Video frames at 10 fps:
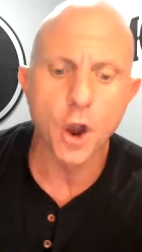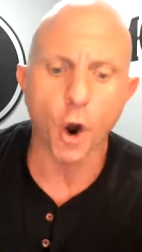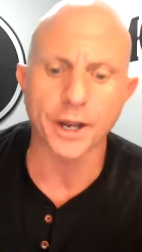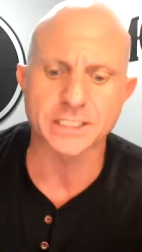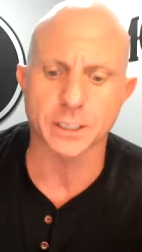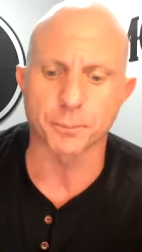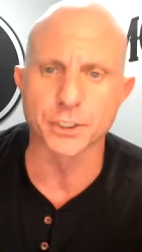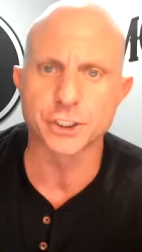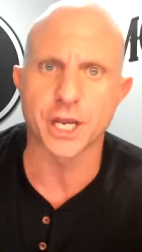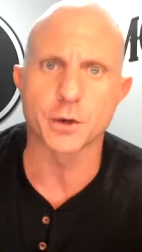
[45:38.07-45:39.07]
All right, guys, I
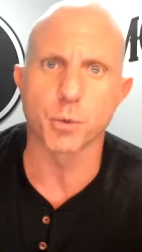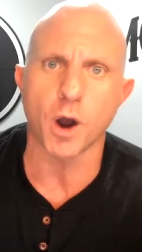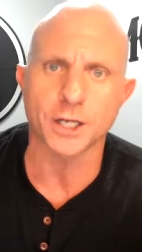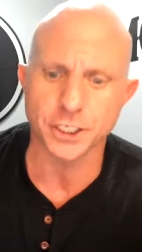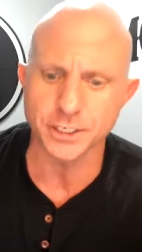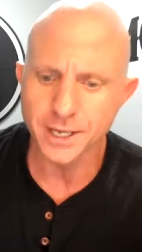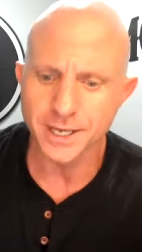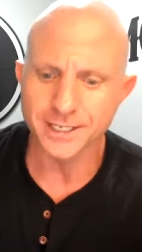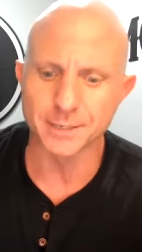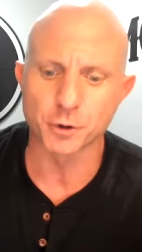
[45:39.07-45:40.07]
appreciate you watching.
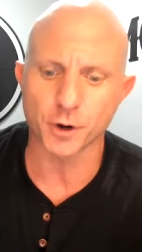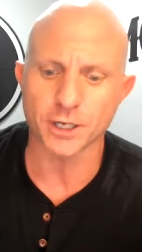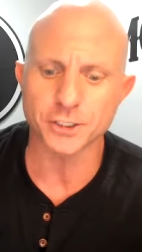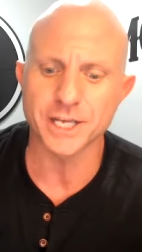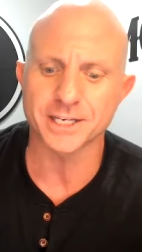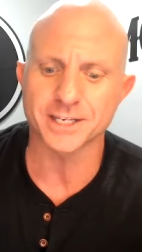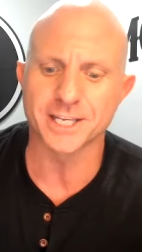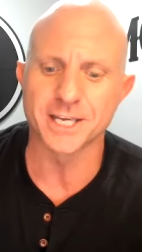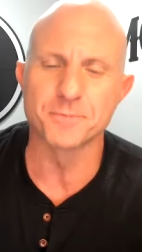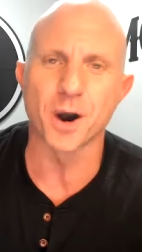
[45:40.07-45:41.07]
Keep crushing it.
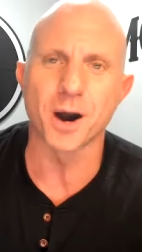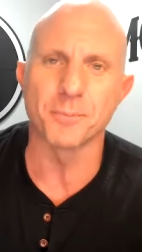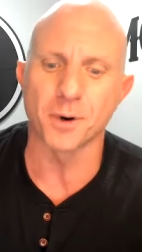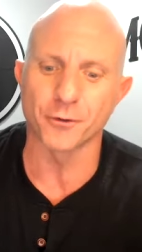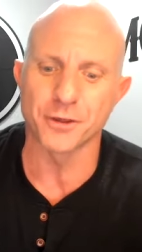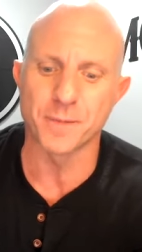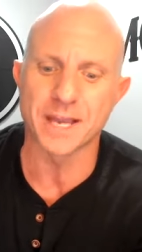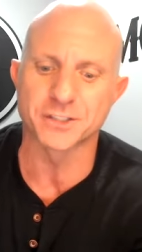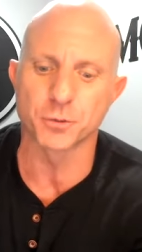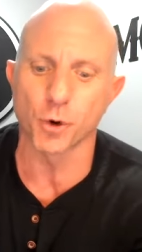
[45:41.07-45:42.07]
Keep up all the
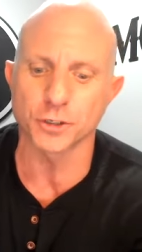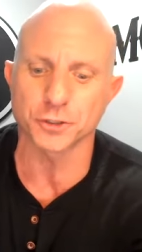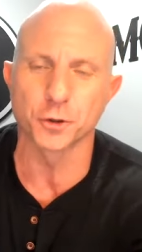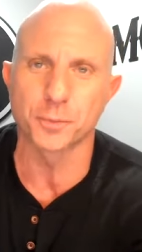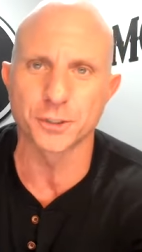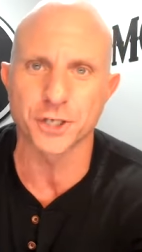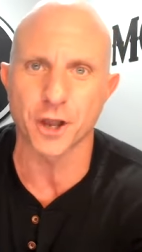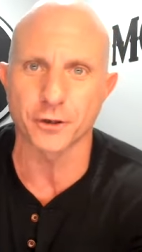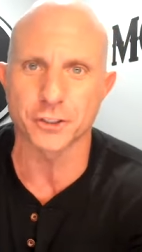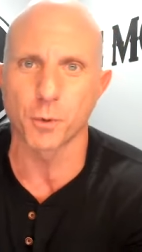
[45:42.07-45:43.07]
amazing work. Truly appreciate
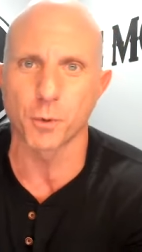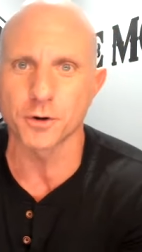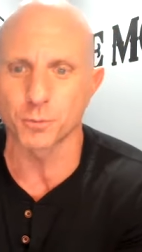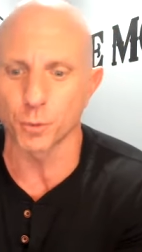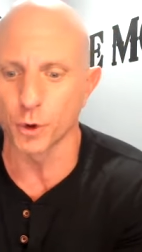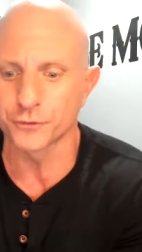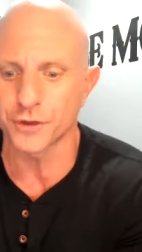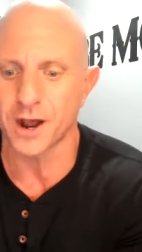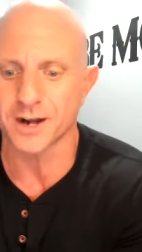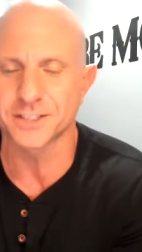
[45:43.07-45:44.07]
all your support, and we'll
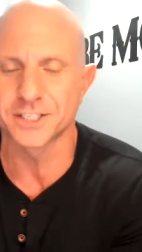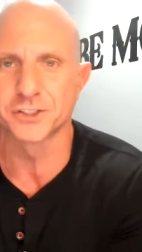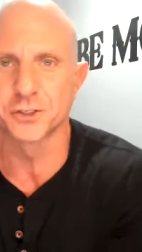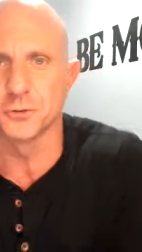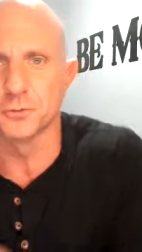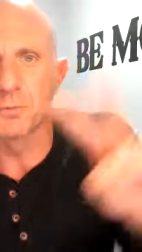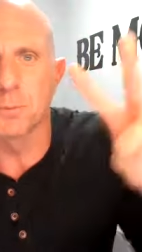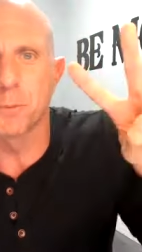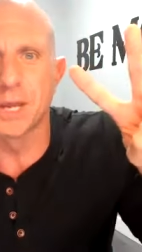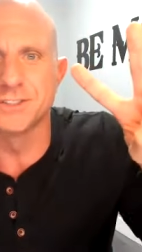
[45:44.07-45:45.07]
talk to you soon.
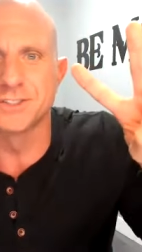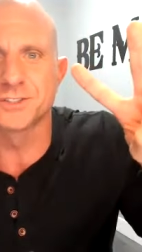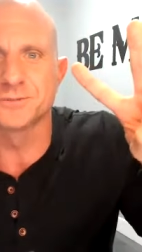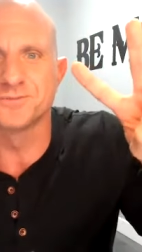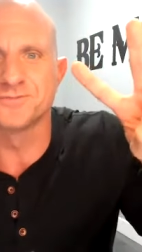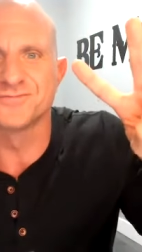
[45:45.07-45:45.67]
Peace.